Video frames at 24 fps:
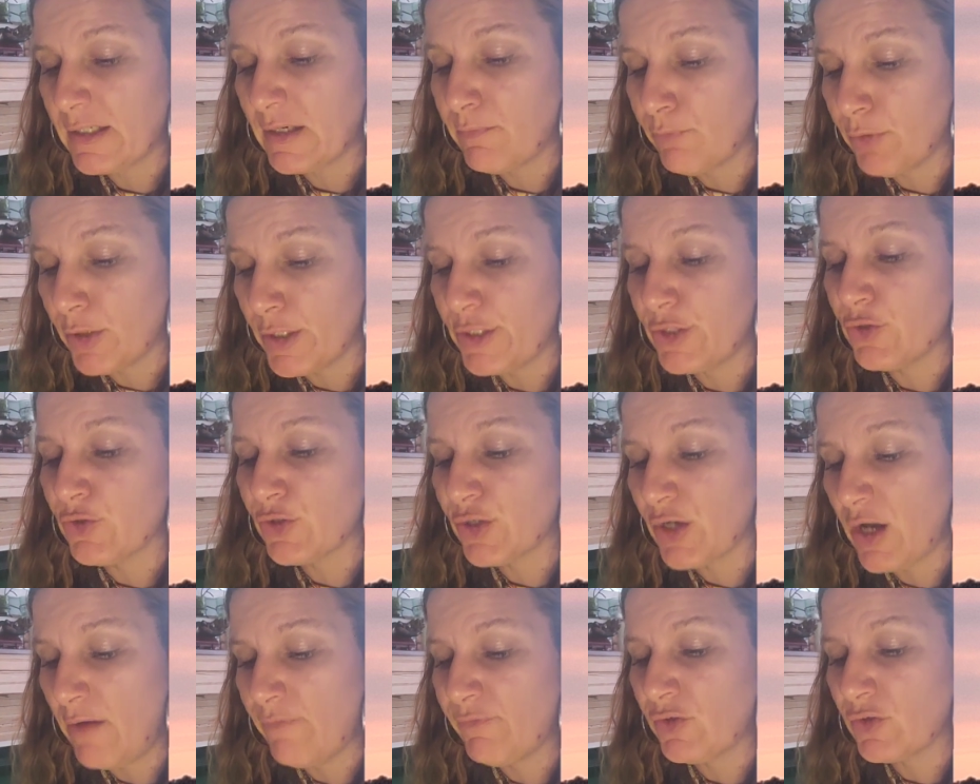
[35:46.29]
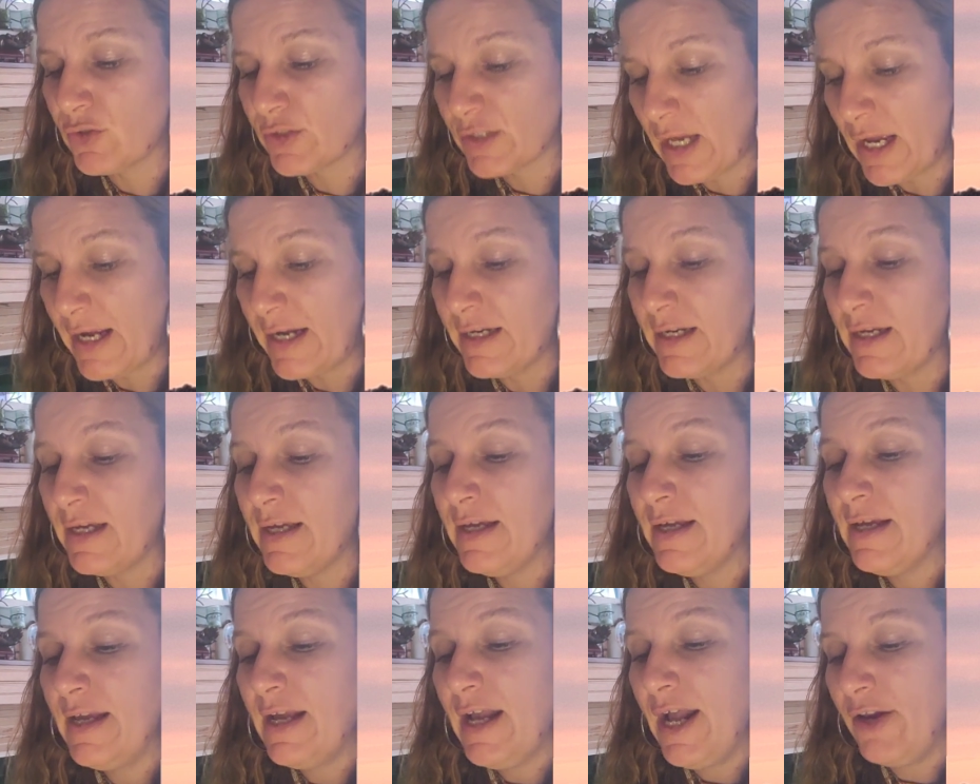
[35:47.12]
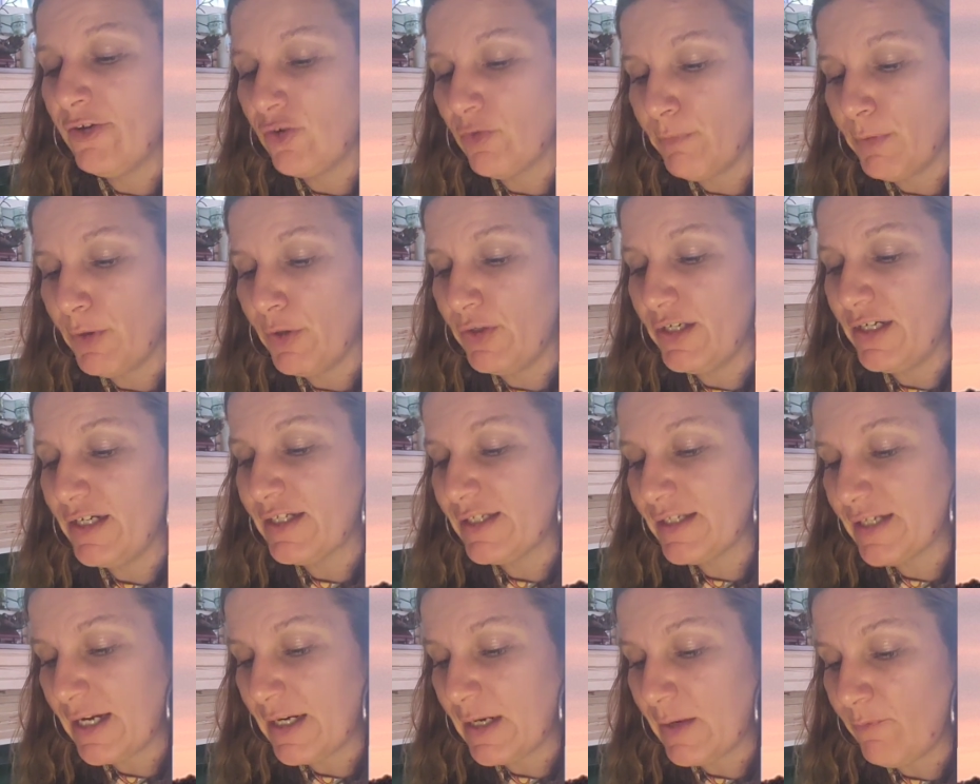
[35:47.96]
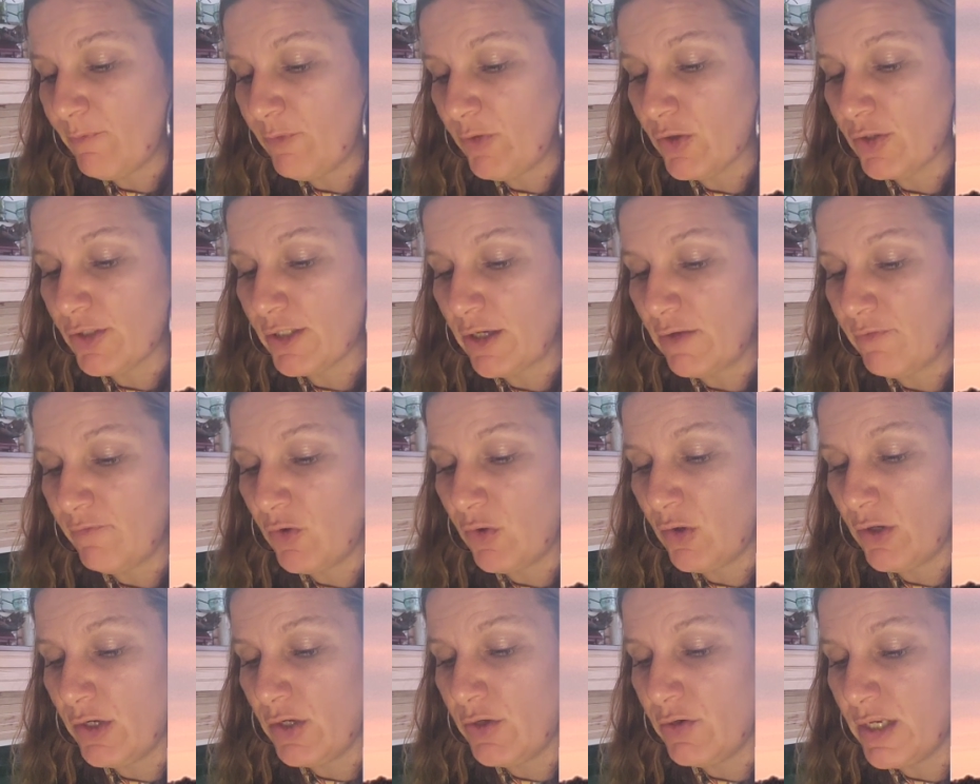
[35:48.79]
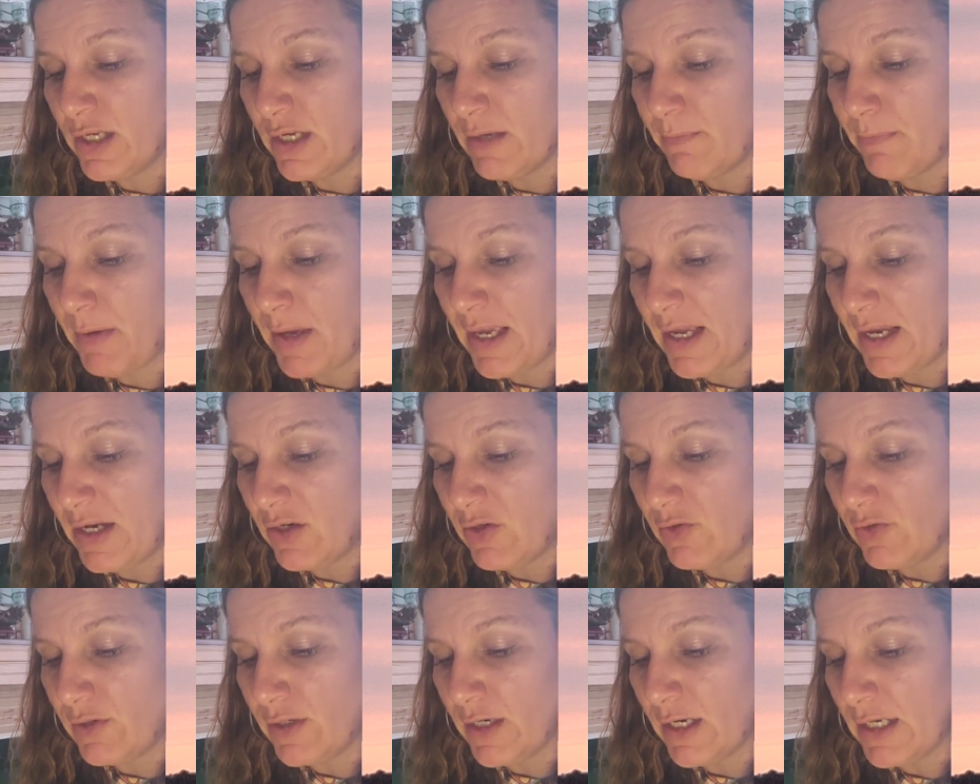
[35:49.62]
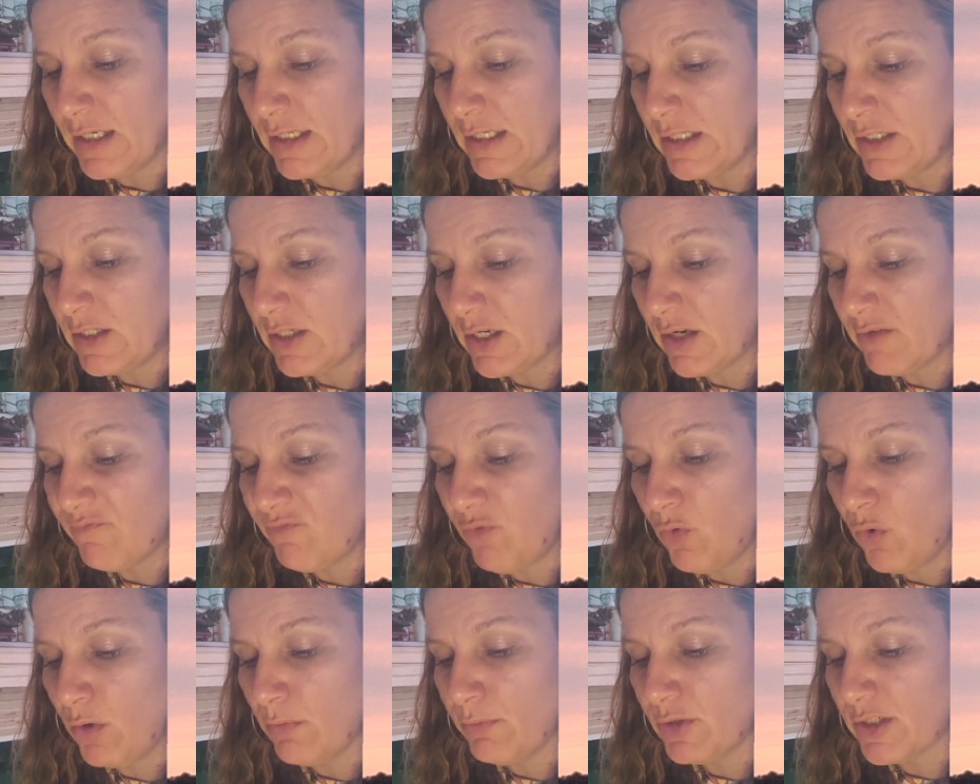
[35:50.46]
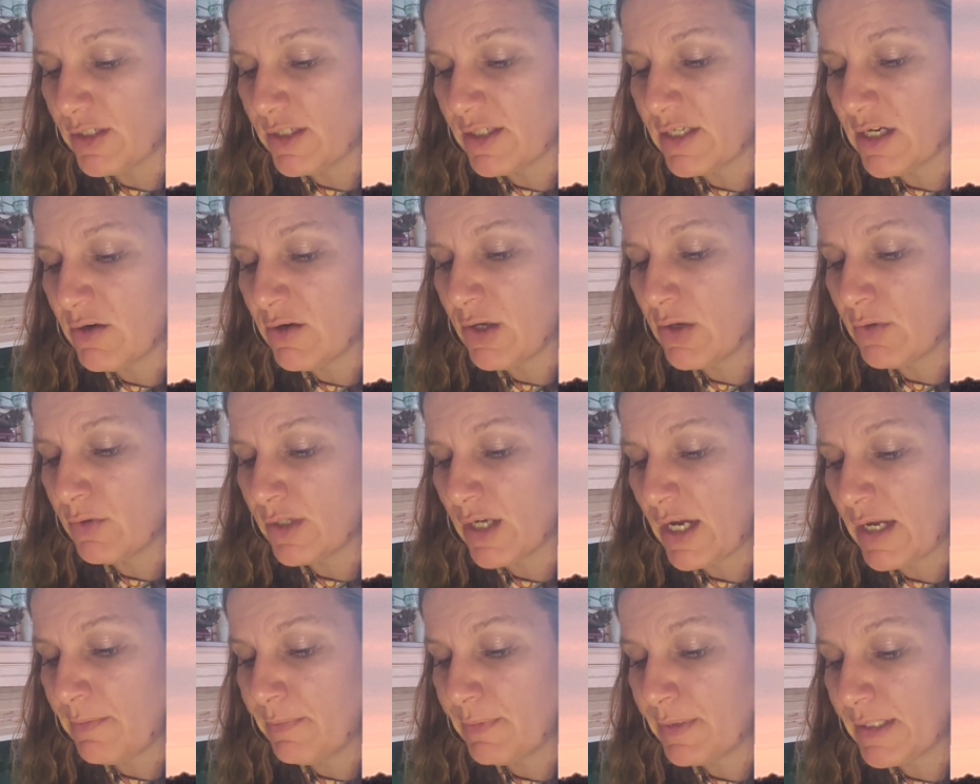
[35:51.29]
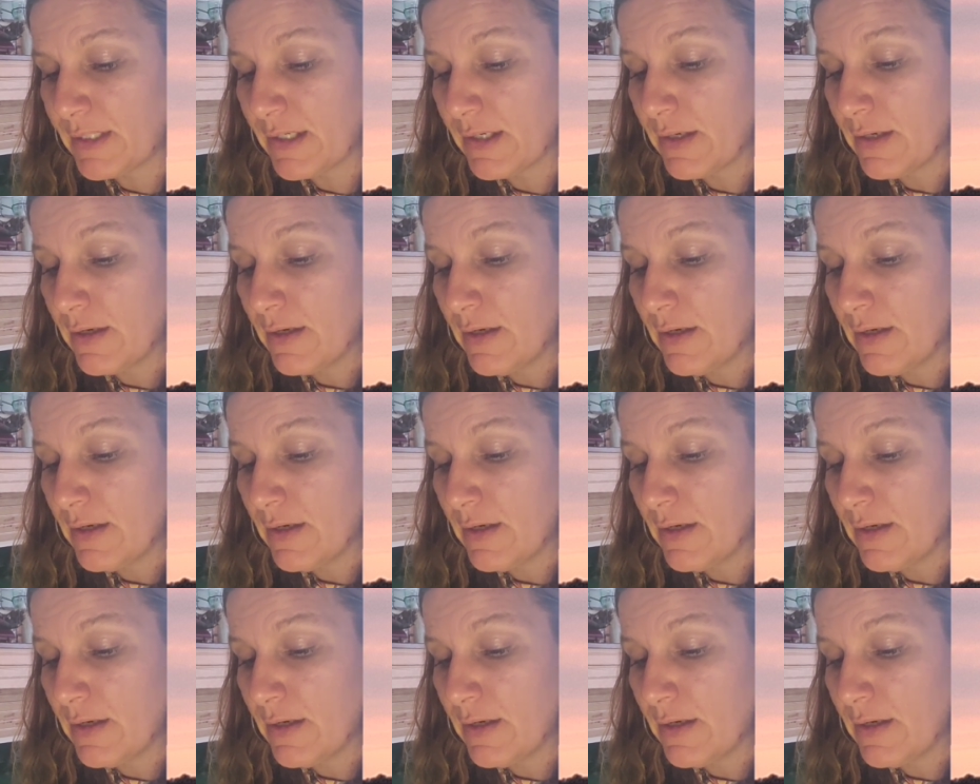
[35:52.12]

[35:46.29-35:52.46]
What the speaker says: Embrace your softer side and your ability to stand up for yourself. You are a unique being, and you do not need to conform to stereotypes.